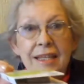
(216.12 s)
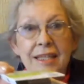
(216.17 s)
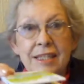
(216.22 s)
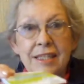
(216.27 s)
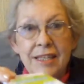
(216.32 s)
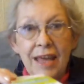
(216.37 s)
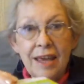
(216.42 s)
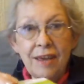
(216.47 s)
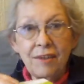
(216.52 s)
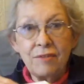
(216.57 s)

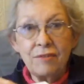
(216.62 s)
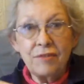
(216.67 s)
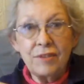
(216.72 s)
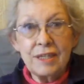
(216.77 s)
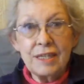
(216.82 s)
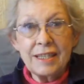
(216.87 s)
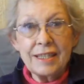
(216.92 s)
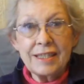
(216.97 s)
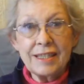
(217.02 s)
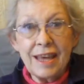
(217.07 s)

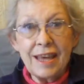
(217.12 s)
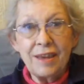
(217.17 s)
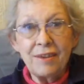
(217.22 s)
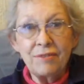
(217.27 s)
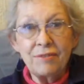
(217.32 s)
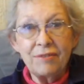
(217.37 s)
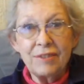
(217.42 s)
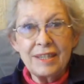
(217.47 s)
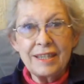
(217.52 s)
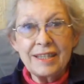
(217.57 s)
Safety,
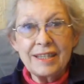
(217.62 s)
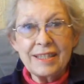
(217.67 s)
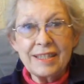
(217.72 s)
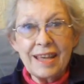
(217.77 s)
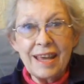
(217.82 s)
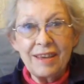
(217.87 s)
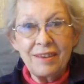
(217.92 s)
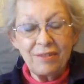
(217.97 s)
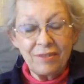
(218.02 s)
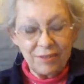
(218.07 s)
safety,
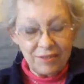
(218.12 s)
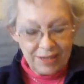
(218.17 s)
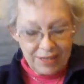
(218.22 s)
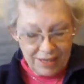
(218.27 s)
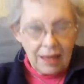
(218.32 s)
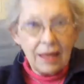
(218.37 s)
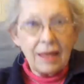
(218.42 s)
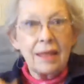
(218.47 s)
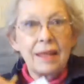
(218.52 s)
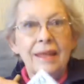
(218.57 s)

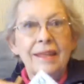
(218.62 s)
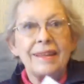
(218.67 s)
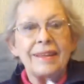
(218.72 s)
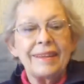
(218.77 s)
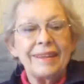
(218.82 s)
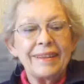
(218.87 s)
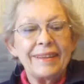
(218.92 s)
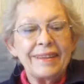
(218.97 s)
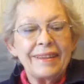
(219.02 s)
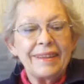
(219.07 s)
safety.
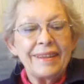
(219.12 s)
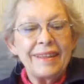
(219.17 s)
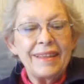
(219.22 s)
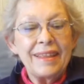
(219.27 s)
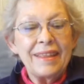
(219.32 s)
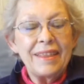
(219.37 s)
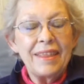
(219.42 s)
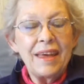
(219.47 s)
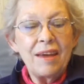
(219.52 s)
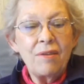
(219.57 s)

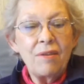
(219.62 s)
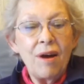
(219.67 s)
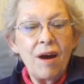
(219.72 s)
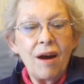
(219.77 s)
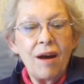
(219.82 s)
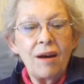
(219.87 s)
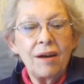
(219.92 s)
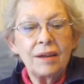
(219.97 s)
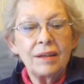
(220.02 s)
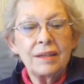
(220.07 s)
There
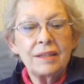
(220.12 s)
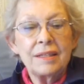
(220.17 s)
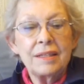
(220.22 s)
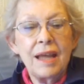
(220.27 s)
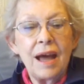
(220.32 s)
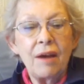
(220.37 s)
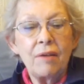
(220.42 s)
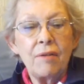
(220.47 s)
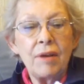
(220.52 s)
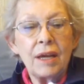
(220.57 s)
are
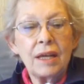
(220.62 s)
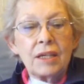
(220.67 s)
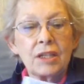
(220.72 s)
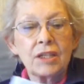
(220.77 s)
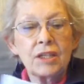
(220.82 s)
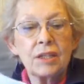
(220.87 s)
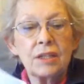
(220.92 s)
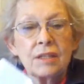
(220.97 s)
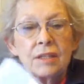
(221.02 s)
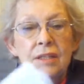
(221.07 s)

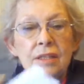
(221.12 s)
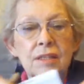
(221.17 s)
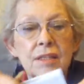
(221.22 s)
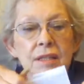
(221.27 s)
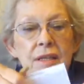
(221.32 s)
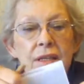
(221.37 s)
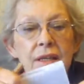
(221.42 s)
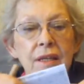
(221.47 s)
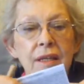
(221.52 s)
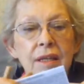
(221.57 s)

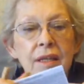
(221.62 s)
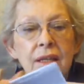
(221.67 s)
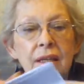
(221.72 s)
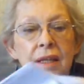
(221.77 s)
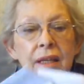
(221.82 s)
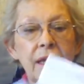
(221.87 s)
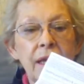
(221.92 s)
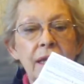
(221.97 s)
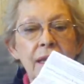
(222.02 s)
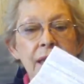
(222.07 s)
directions
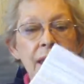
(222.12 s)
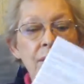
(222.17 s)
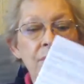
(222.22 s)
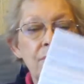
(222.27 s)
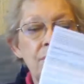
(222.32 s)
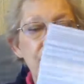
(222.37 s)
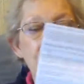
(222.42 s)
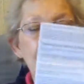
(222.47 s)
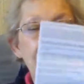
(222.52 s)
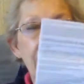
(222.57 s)
in
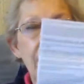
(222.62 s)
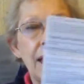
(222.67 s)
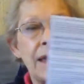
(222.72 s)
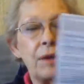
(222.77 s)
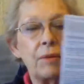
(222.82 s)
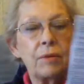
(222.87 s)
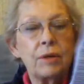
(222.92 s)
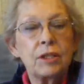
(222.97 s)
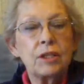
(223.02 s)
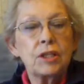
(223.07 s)
every
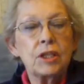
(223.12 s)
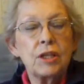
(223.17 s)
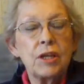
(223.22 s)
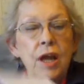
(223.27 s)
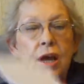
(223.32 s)
language